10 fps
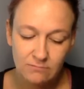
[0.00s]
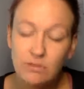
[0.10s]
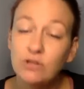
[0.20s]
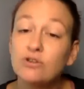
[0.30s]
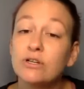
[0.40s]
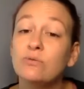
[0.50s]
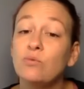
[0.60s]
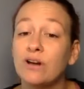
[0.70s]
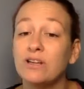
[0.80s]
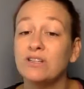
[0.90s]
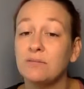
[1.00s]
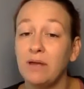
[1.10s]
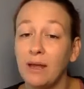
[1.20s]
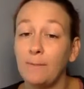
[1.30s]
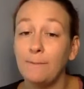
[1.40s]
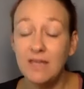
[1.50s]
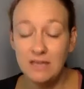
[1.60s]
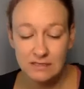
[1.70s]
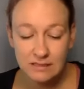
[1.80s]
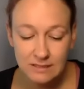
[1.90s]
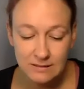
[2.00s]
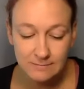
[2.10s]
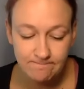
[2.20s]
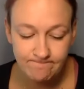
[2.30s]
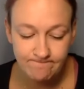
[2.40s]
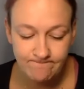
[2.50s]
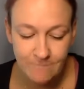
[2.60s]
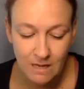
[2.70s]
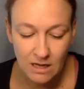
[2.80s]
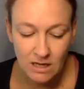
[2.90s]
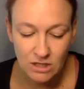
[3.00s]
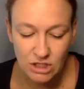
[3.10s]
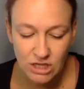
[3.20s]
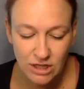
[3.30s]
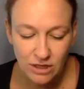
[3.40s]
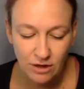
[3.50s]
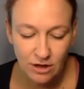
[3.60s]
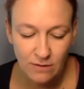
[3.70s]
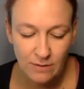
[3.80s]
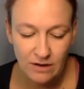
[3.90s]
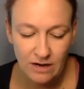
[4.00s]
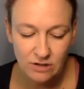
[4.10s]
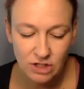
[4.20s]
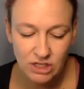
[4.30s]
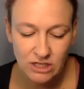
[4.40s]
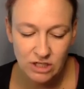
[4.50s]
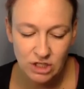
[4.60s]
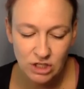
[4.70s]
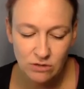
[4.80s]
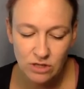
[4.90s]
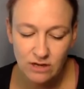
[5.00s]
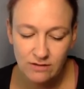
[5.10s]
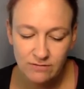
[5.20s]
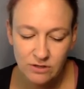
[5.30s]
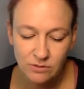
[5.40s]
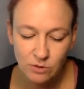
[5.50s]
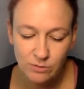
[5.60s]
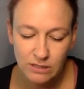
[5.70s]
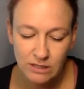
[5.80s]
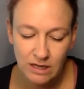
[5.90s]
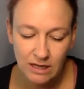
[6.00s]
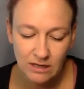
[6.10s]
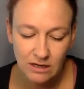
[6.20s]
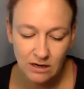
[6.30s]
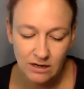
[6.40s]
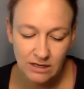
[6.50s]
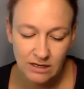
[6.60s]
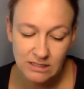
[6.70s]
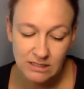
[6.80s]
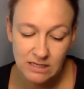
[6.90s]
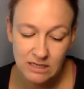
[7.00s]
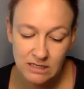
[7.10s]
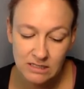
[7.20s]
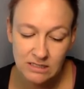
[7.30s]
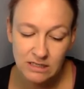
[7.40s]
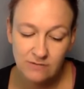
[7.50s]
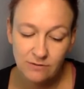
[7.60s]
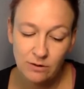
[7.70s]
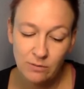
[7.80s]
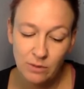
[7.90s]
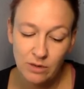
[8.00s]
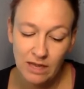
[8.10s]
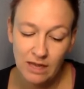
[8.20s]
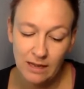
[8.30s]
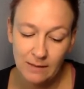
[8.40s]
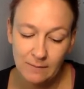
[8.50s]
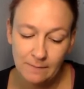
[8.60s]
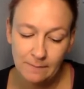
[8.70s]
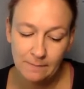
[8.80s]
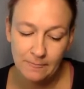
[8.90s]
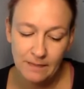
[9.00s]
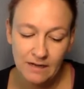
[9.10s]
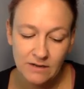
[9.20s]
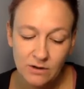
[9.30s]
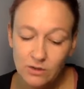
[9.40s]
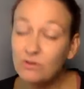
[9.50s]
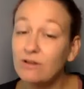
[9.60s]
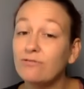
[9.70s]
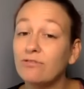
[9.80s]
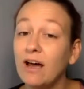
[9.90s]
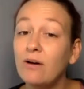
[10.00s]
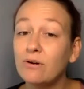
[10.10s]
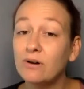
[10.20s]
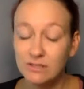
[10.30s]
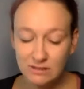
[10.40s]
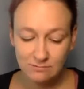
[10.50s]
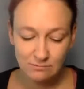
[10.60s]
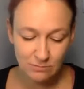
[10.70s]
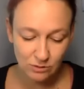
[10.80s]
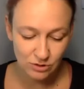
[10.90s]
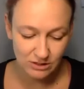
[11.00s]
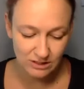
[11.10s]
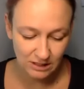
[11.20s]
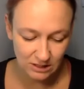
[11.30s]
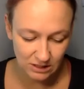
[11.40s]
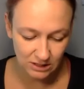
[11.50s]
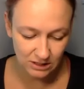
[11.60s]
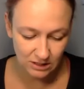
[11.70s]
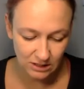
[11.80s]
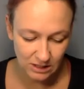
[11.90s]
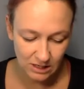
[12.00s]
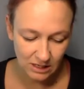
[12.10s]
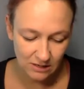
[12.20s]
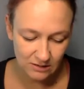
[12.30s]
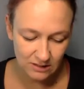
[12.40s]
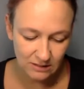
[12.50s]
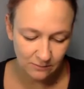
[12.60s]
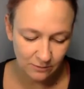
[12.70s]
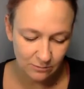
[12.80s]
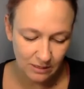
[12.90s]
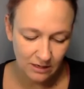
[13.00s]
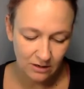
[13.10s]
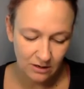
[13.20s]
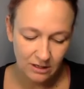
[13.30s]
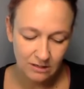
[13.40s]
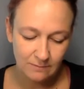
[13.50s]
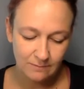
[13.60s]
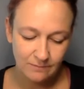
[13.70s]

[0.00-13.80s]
Mildred wanted to make peace. She thought about how she could show love to the woman and got an idea to give her a bouquet. "I know you love flowers," Mildred said to her. "Here are some from my garden."